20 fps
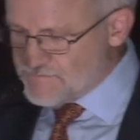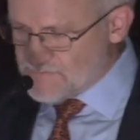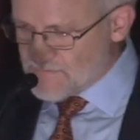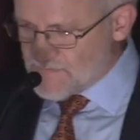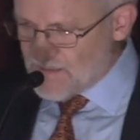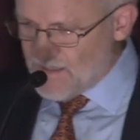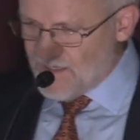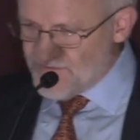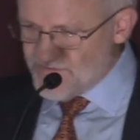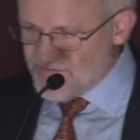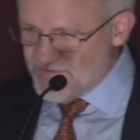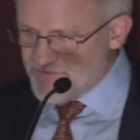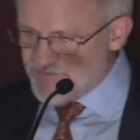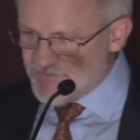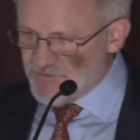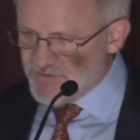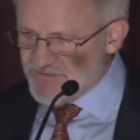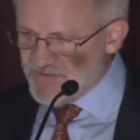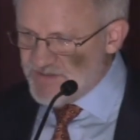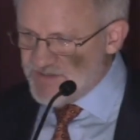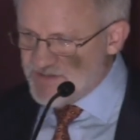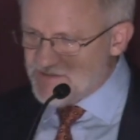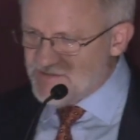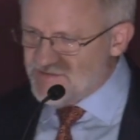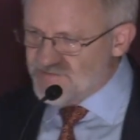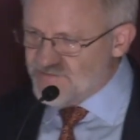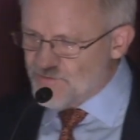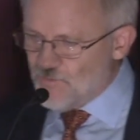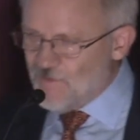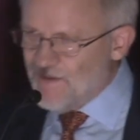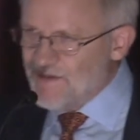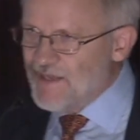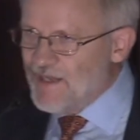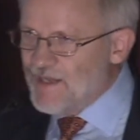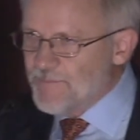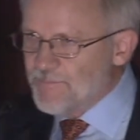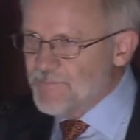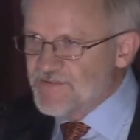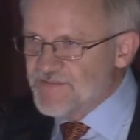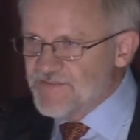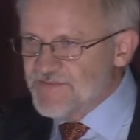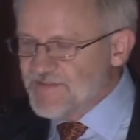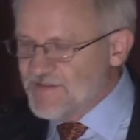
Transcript: Gaza is forsaken. So what happens